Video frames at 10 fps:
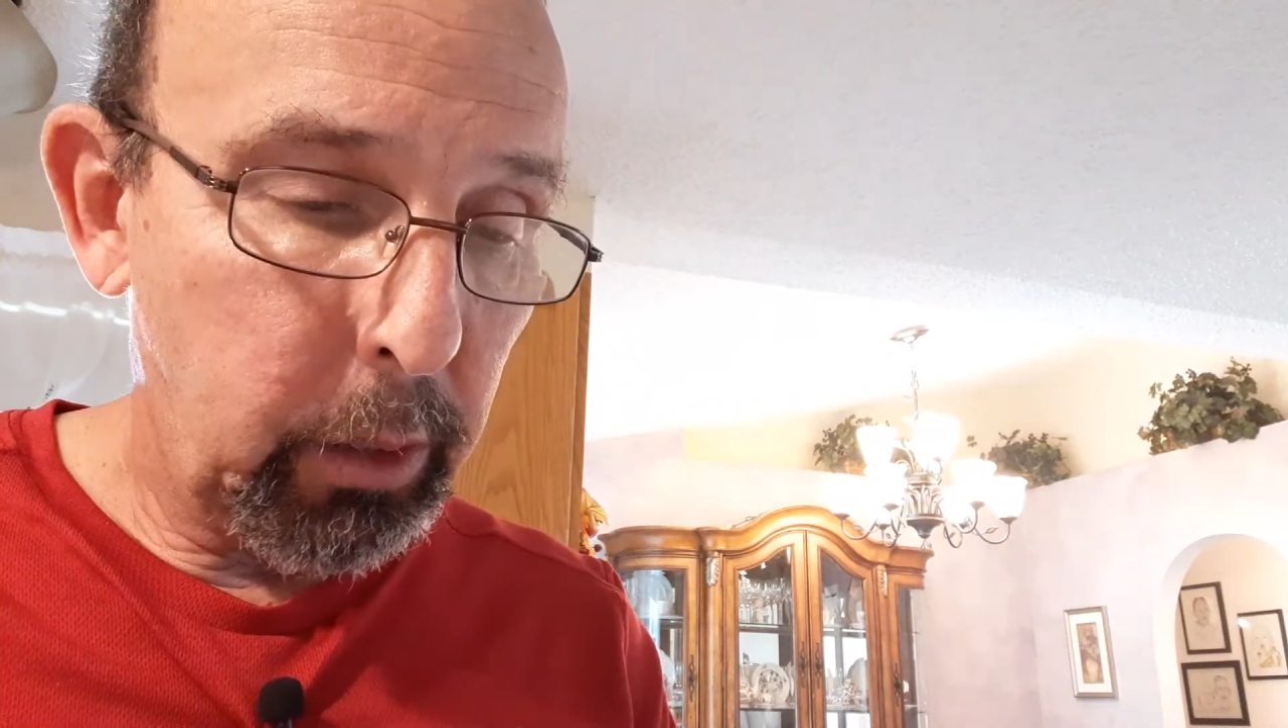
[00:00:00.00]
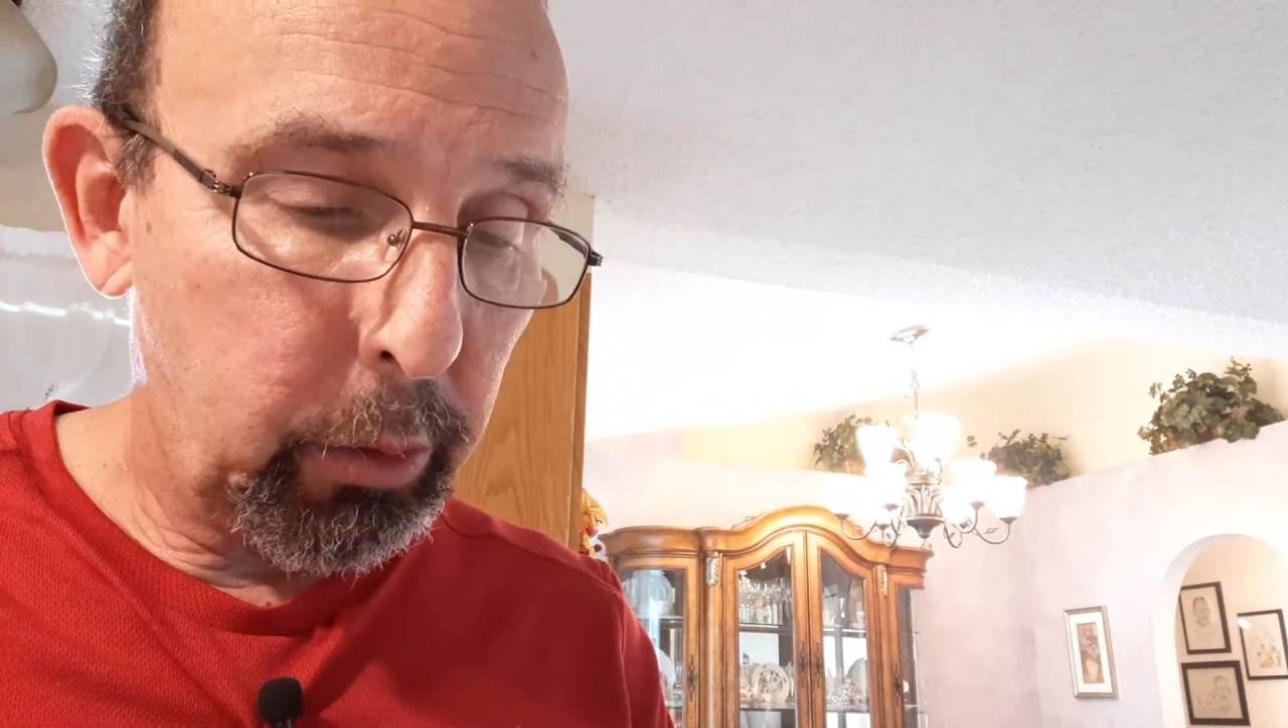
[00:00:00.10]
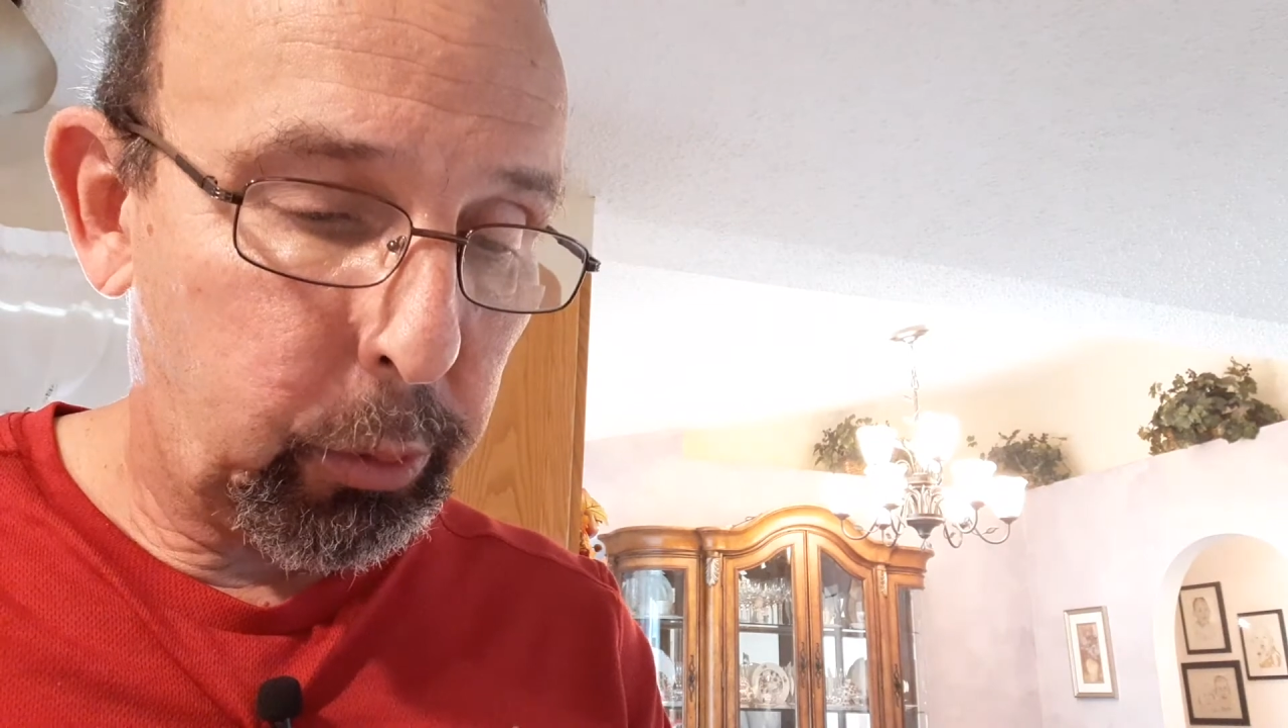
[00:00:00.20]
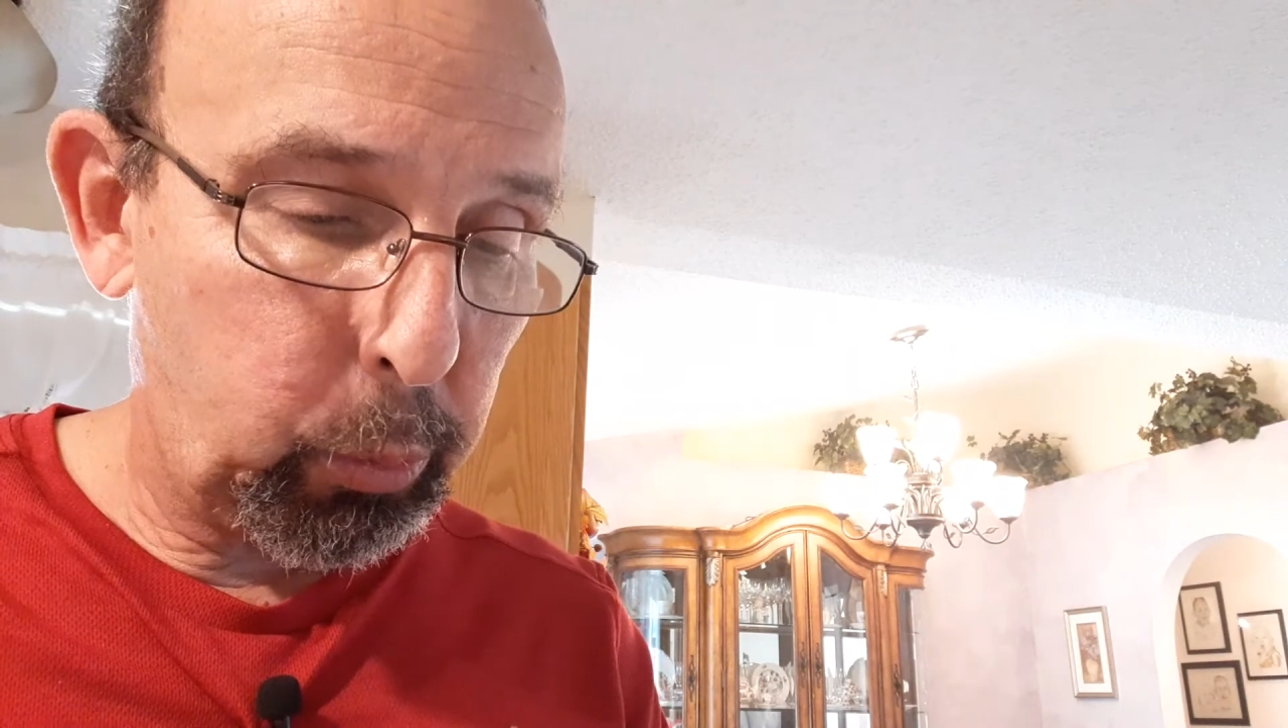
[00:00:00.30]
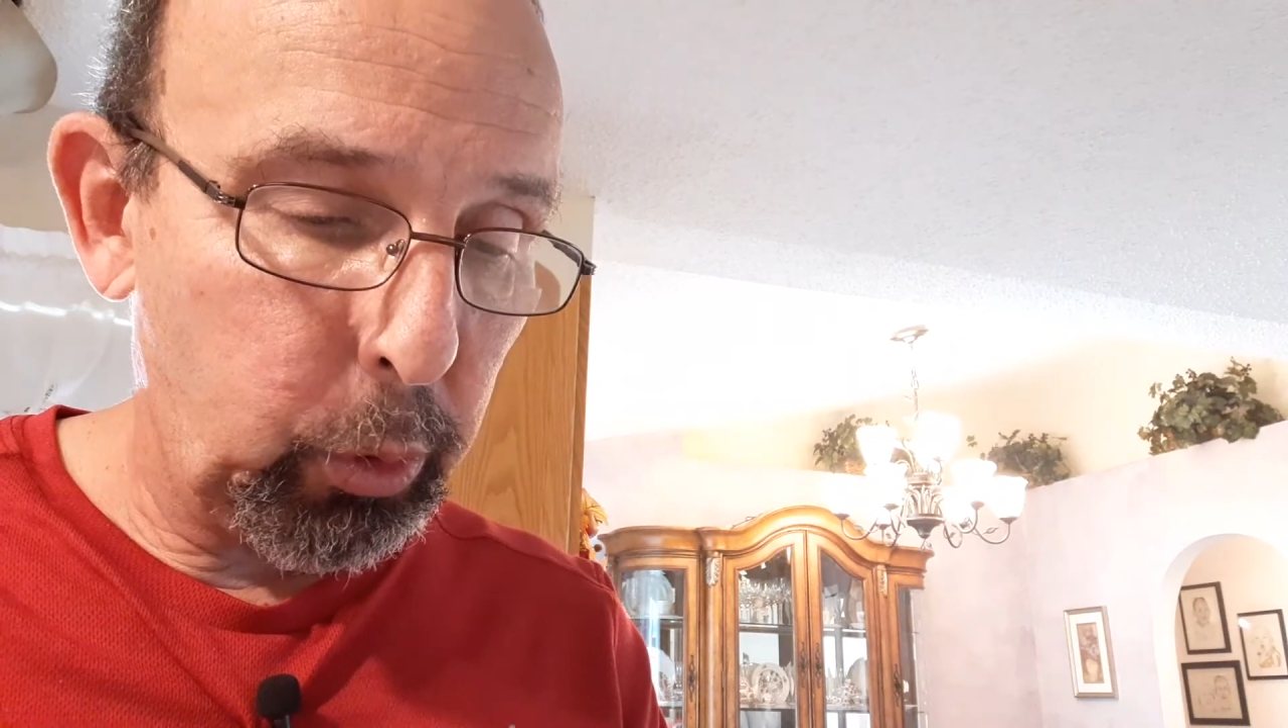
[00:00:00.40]

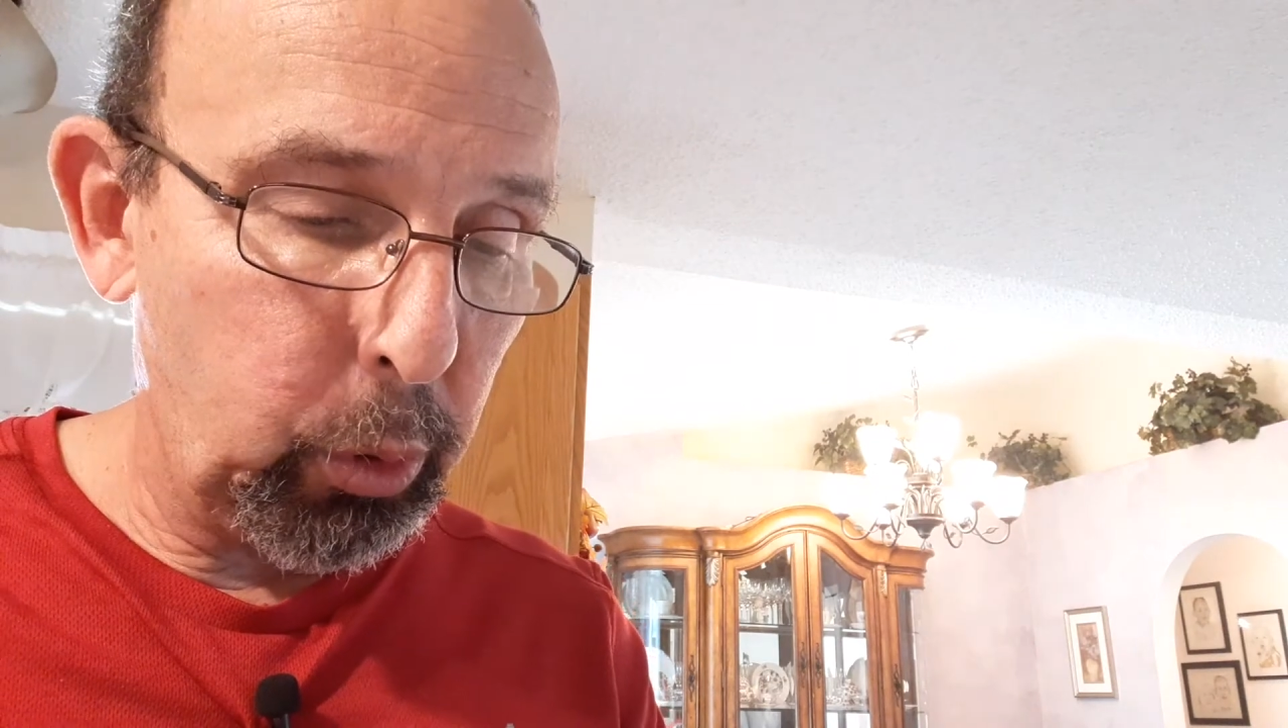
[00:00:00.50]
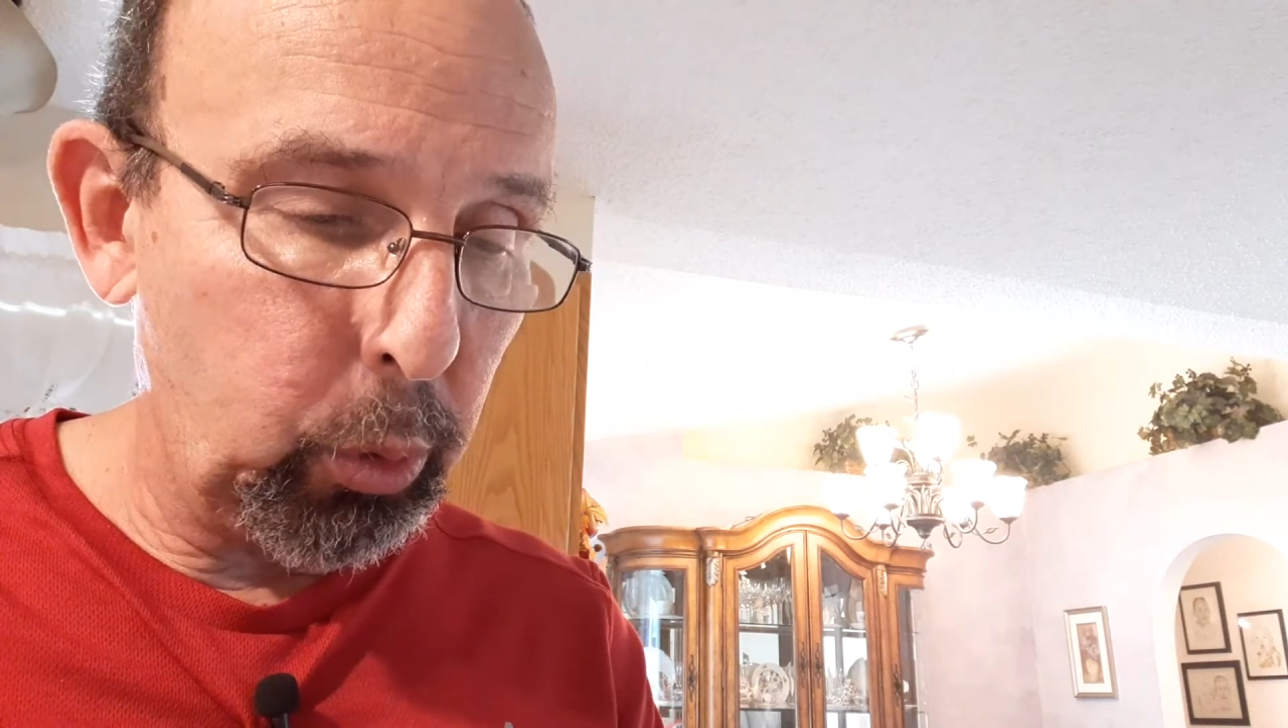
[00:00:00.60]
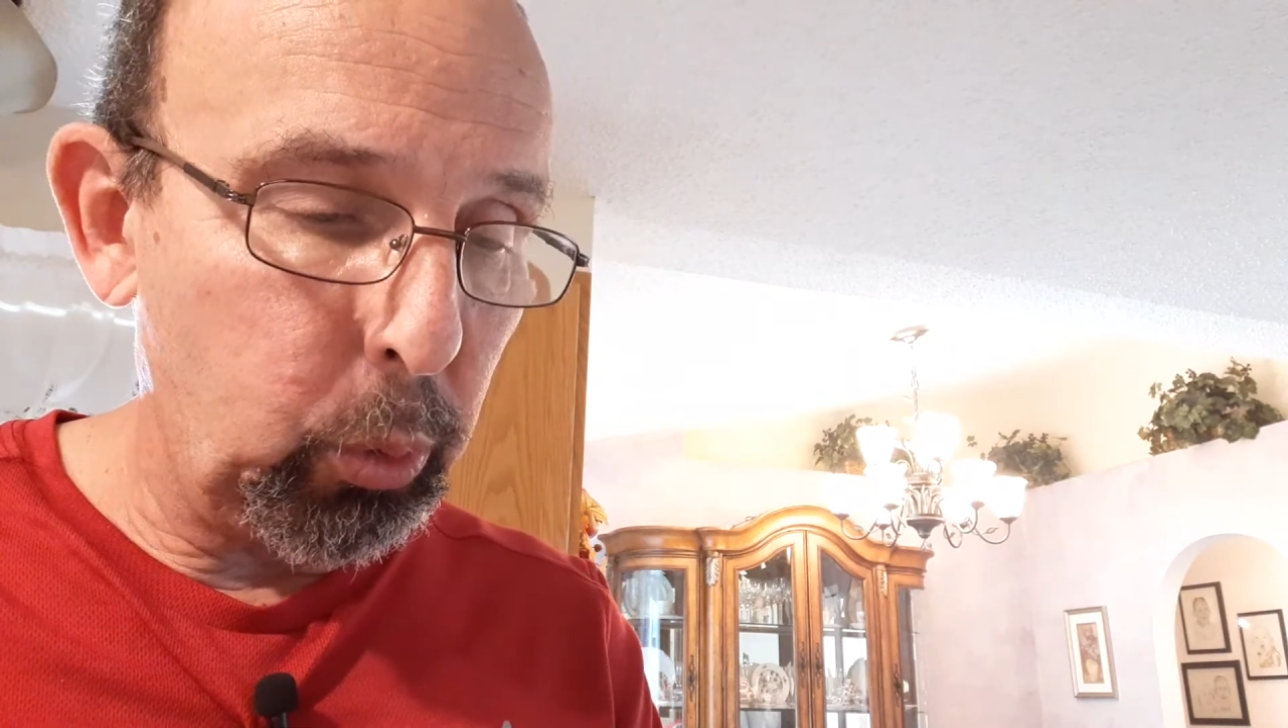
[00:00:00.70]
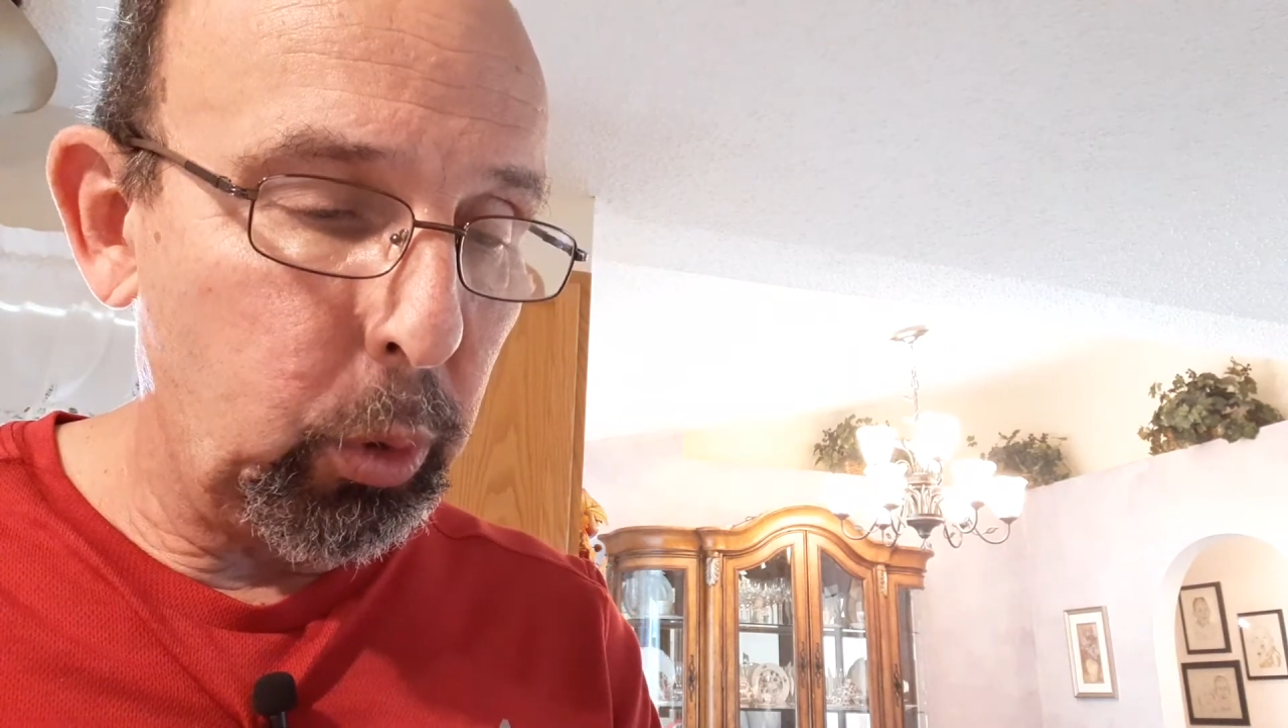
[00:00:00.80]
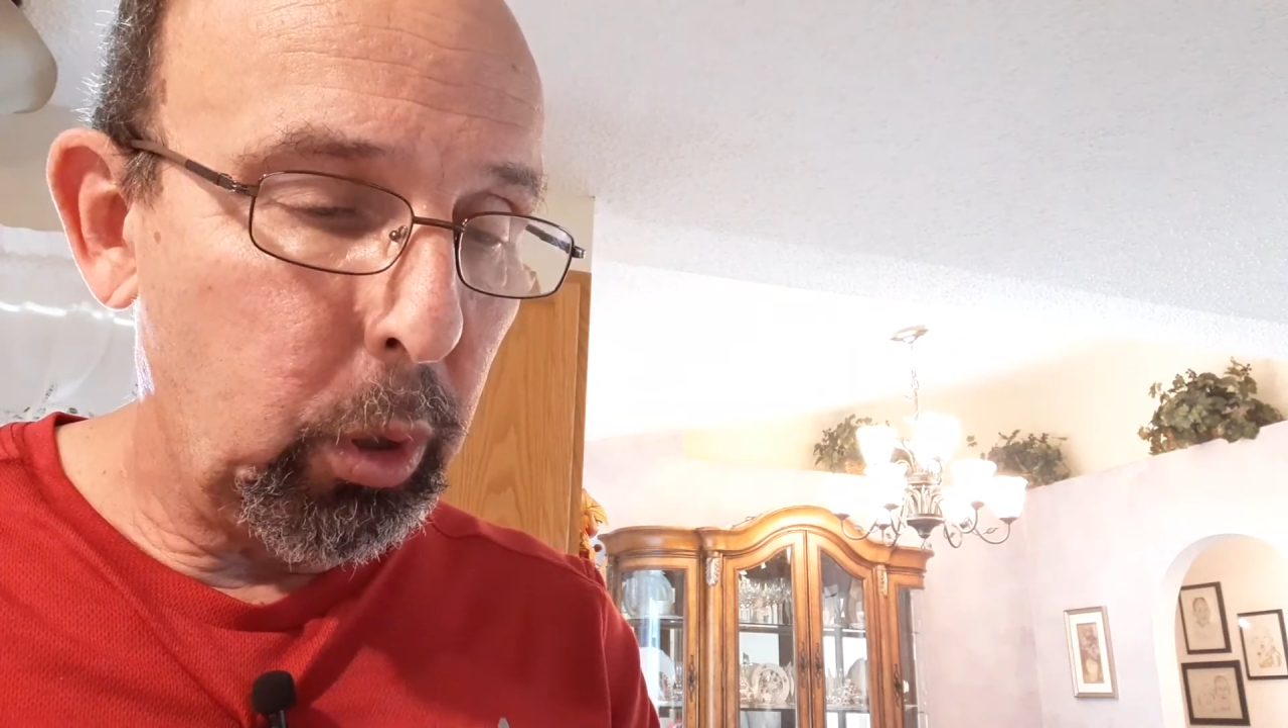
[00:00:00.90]

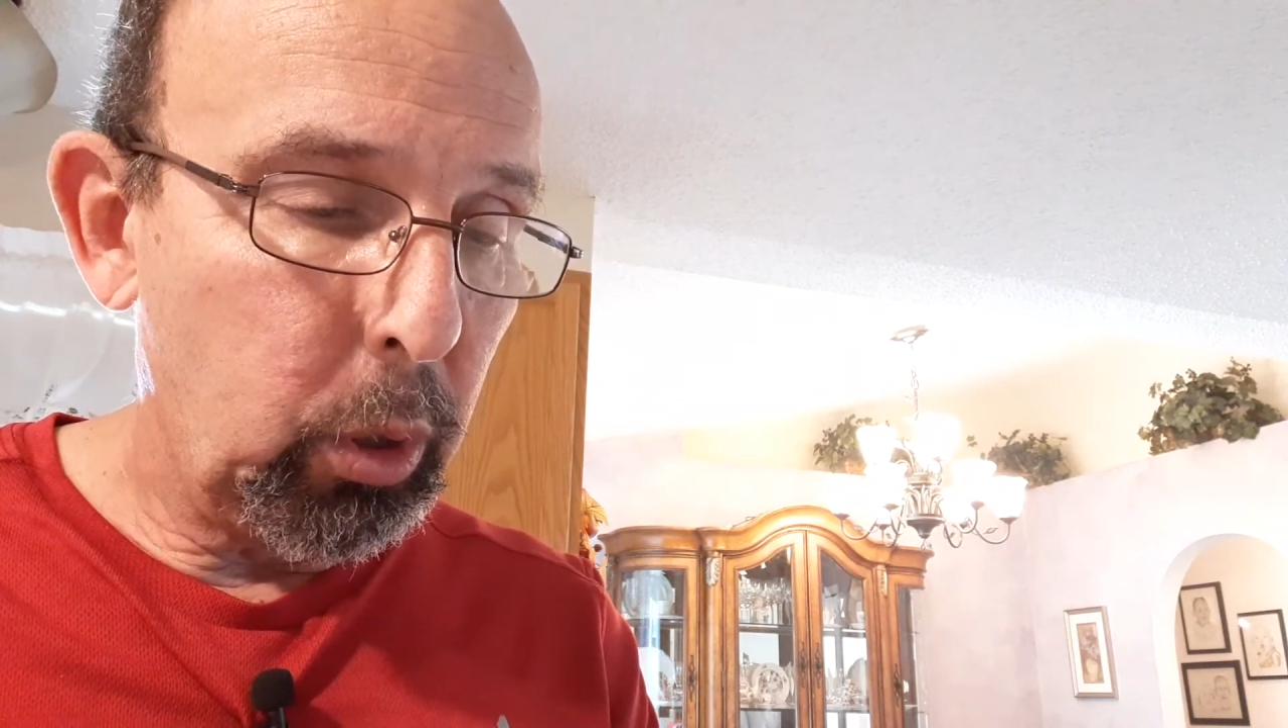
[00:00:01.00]
through